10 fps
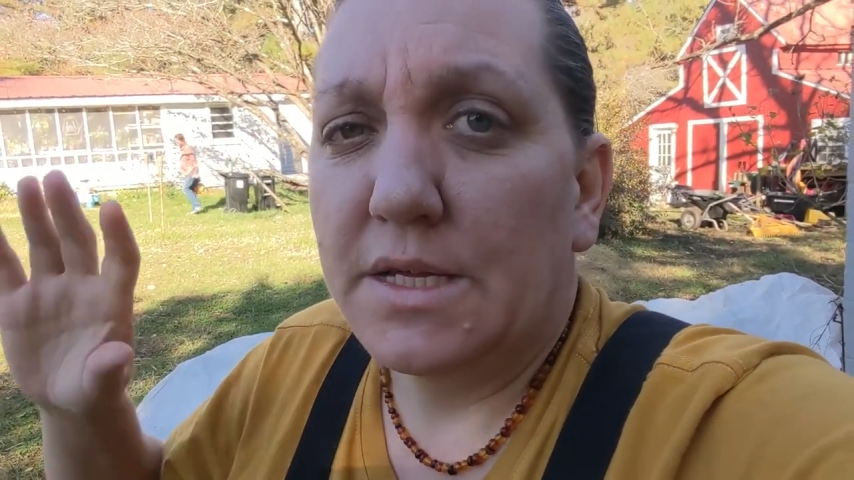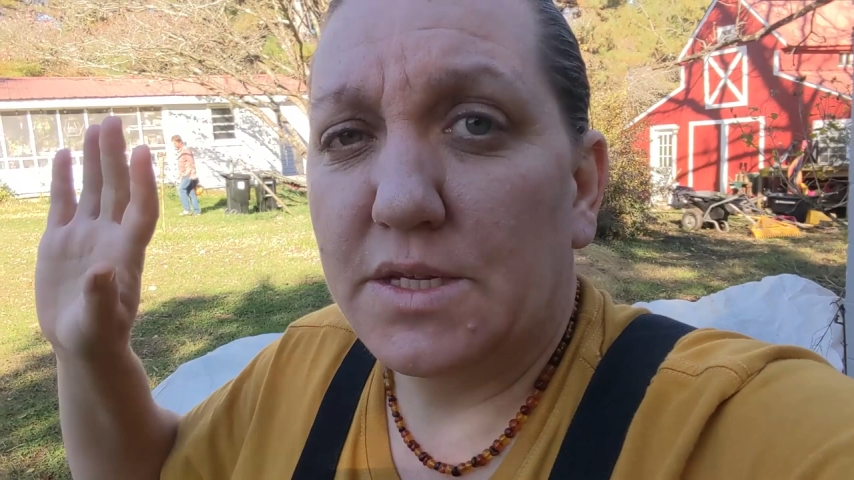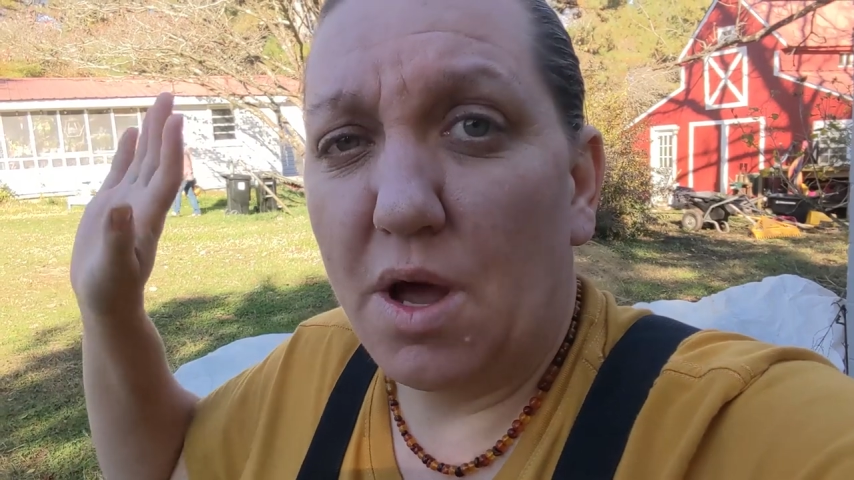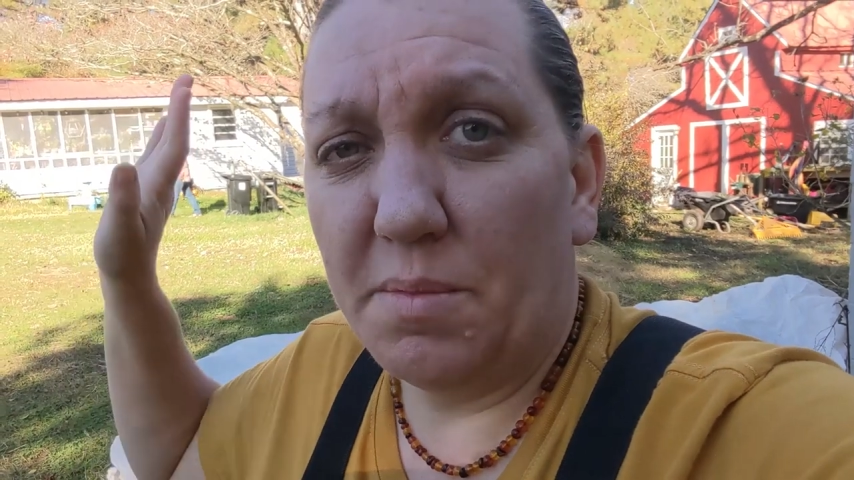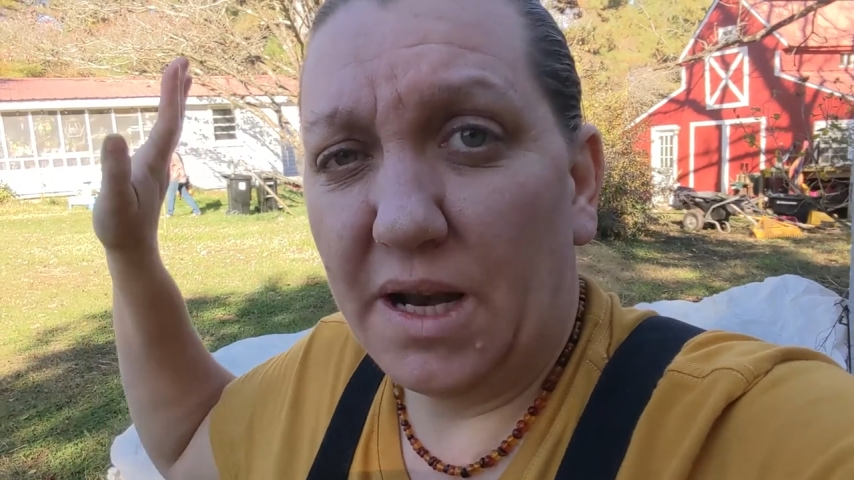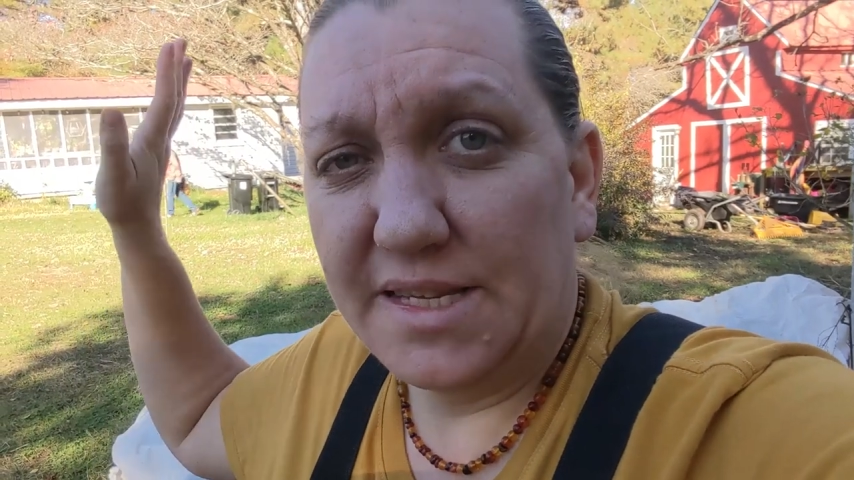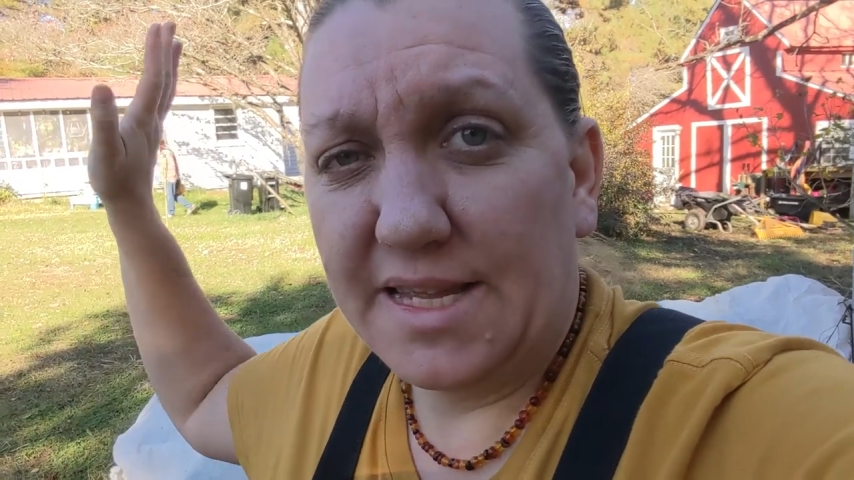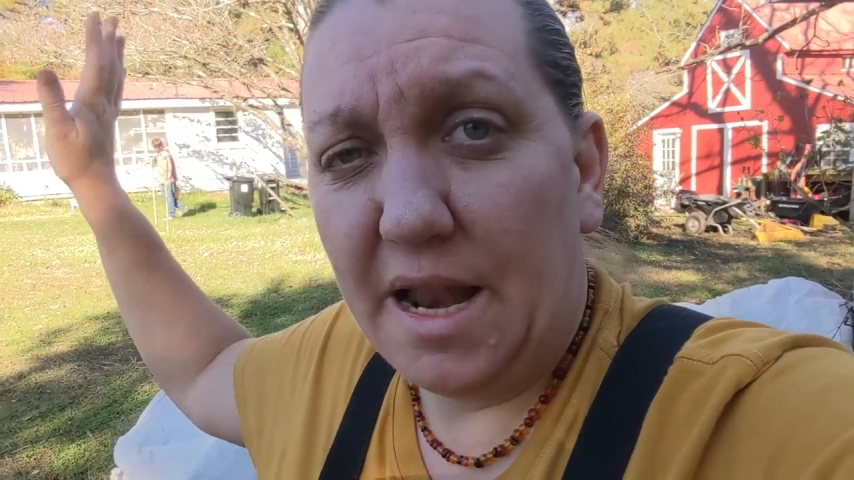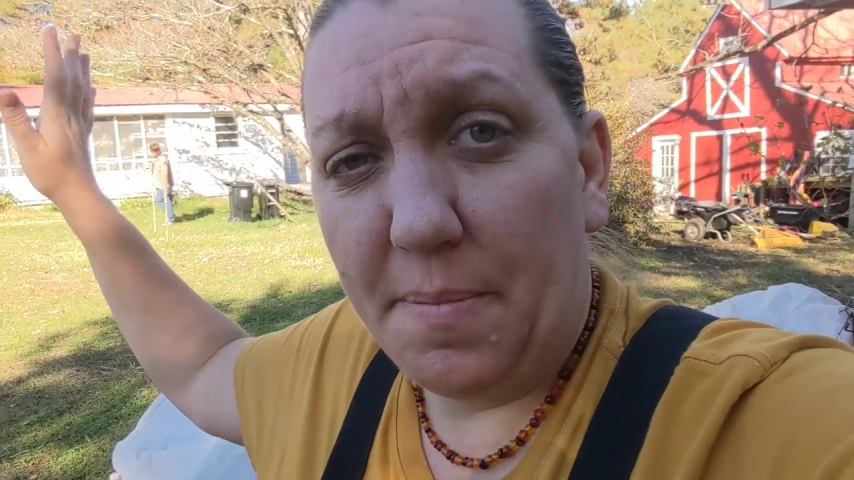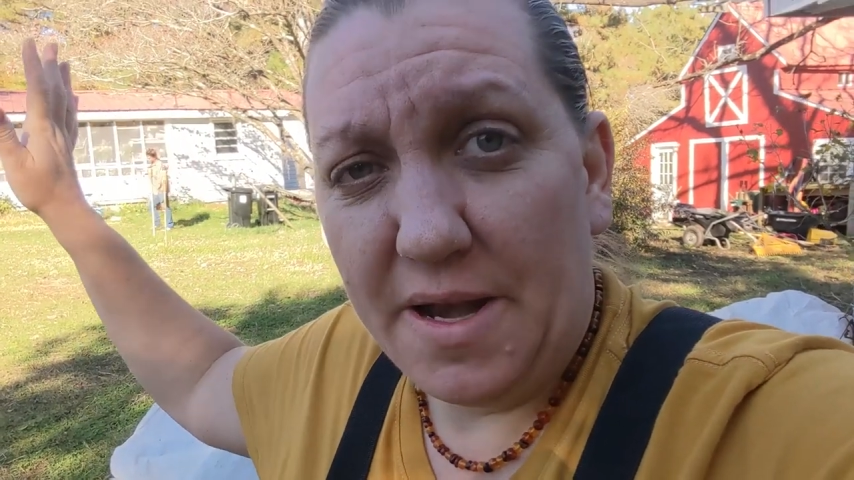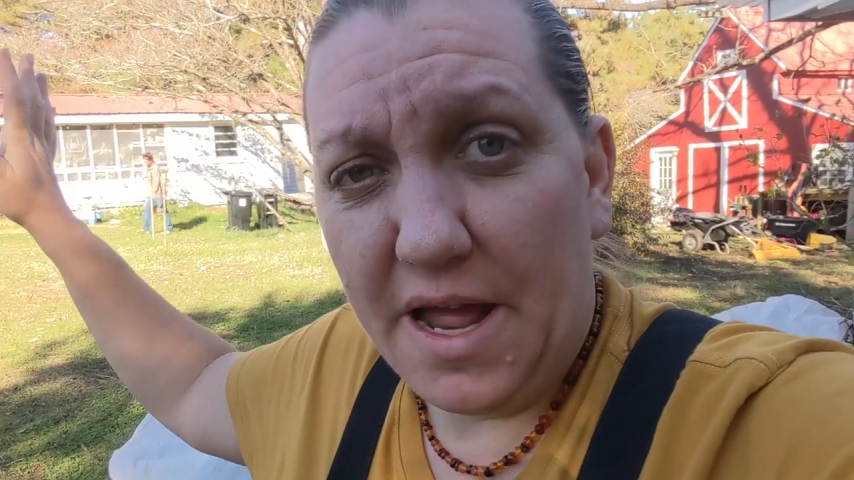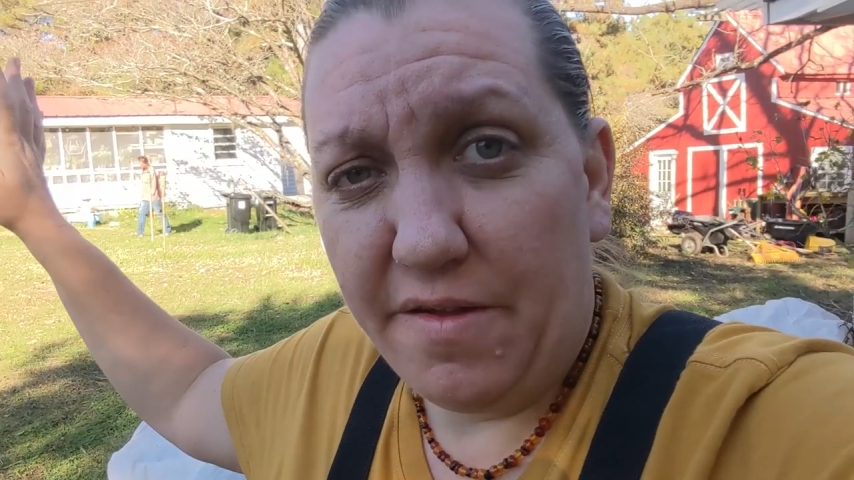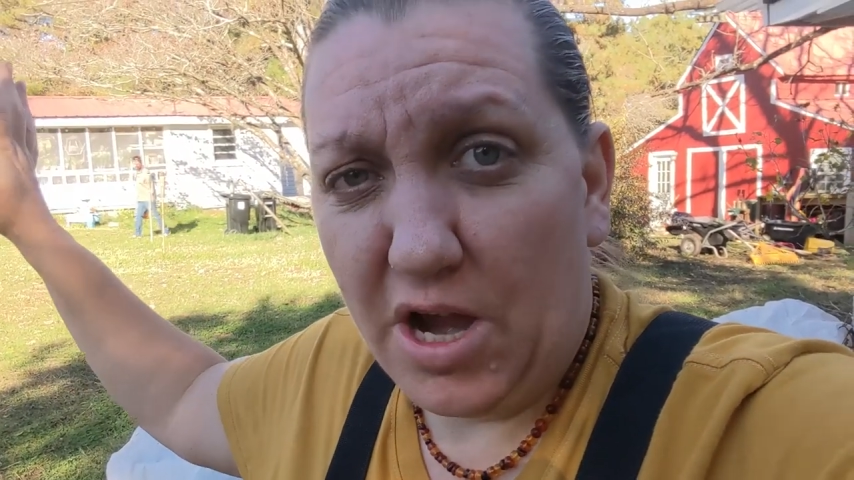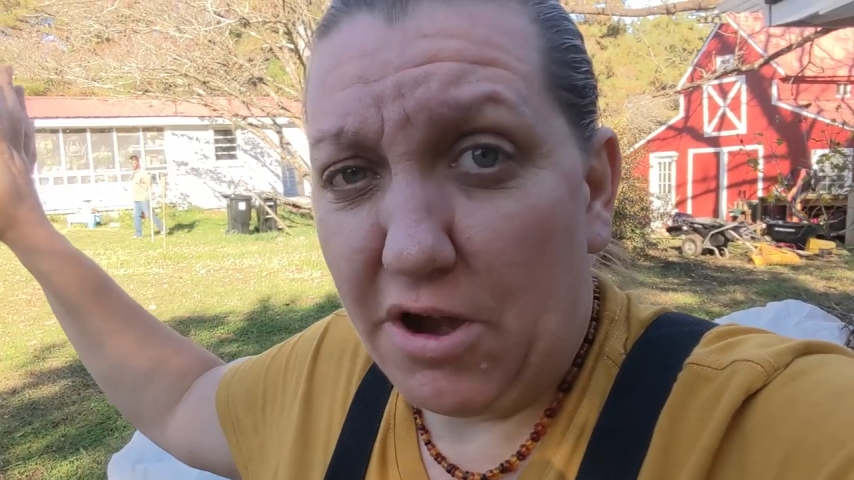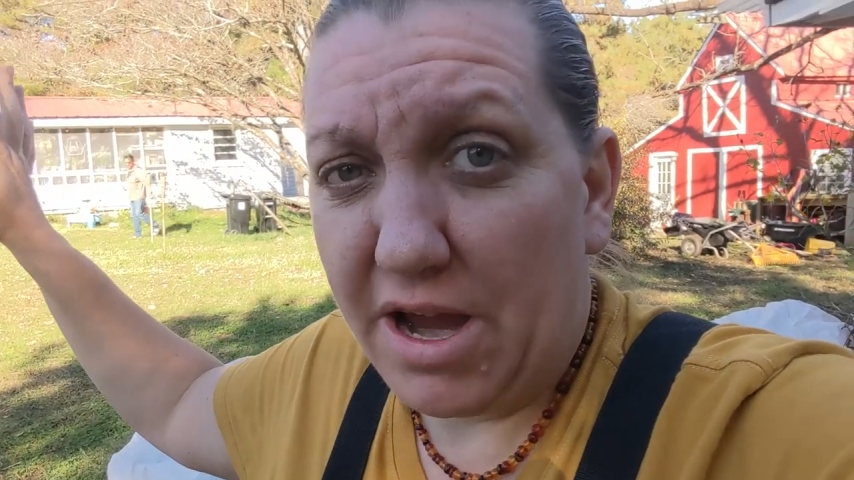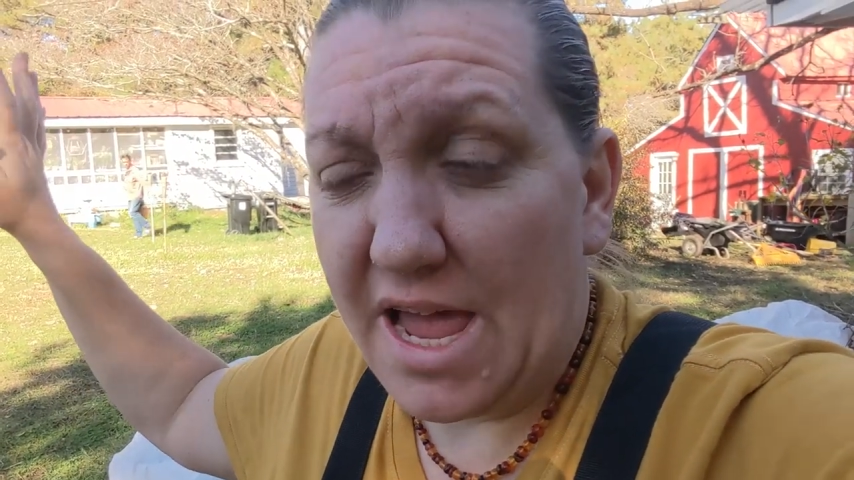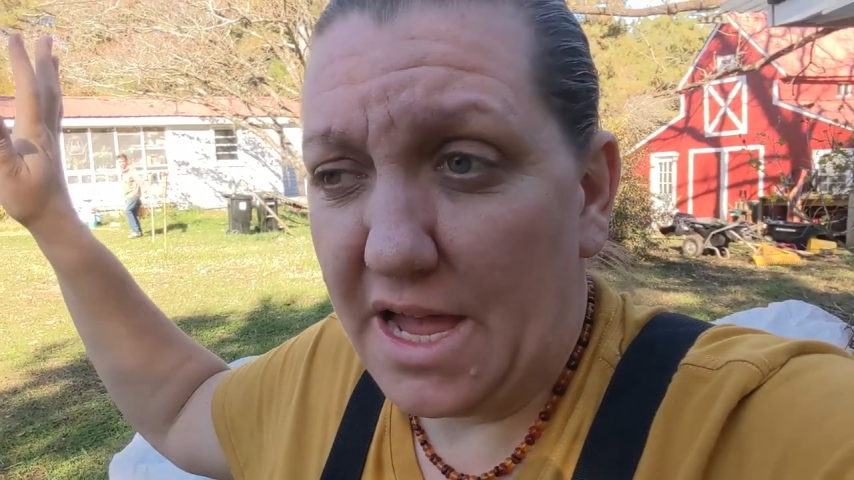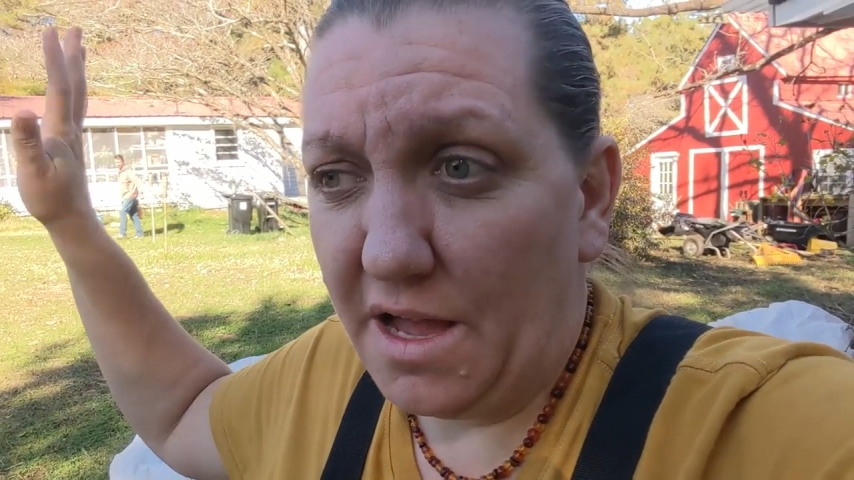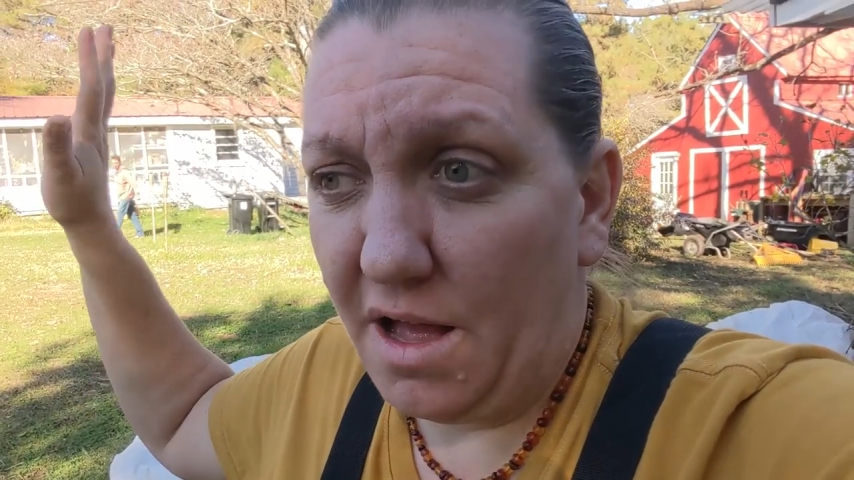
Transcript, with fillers: So I'm gonna set up another area